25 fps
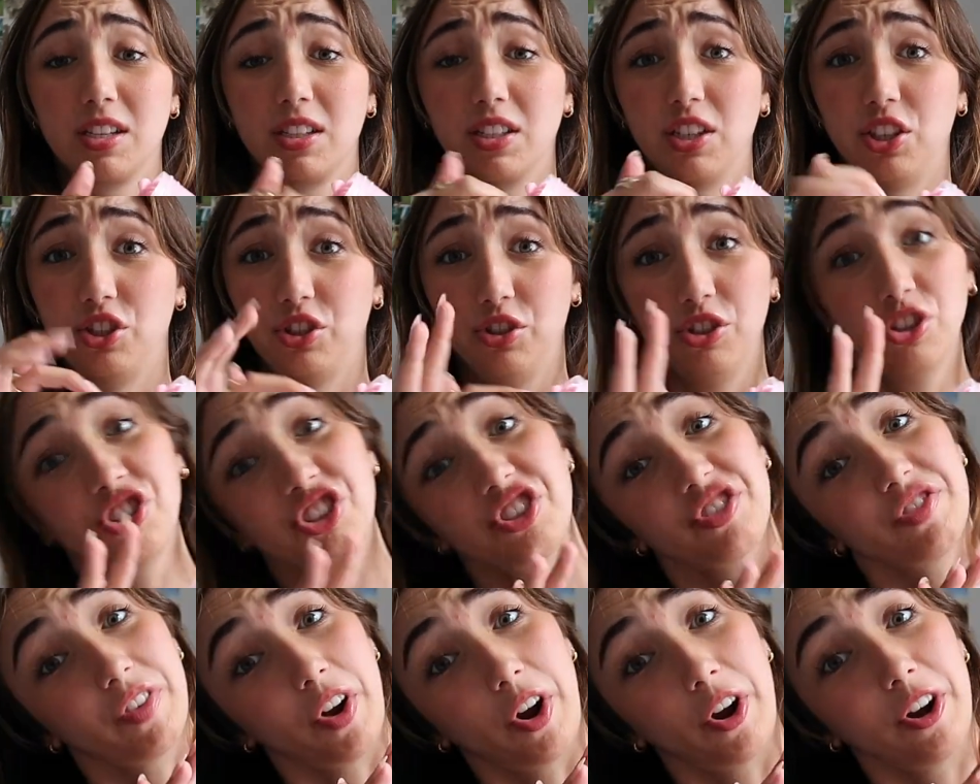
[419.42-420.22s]
Did you
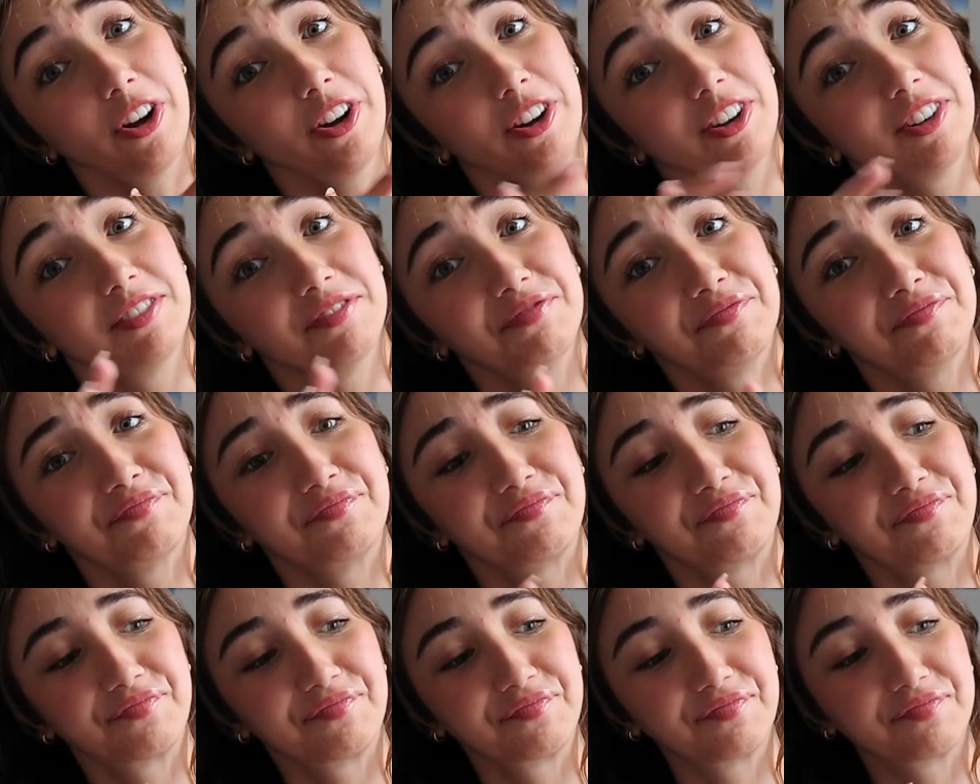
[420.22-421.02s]
just fart?
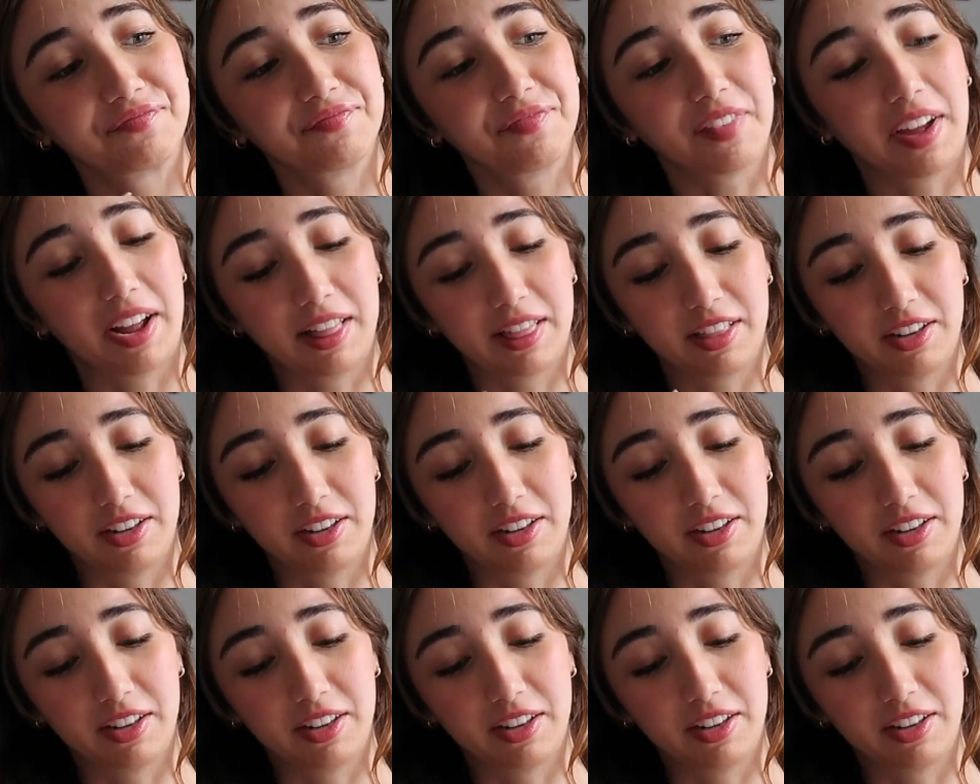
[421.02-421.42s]
I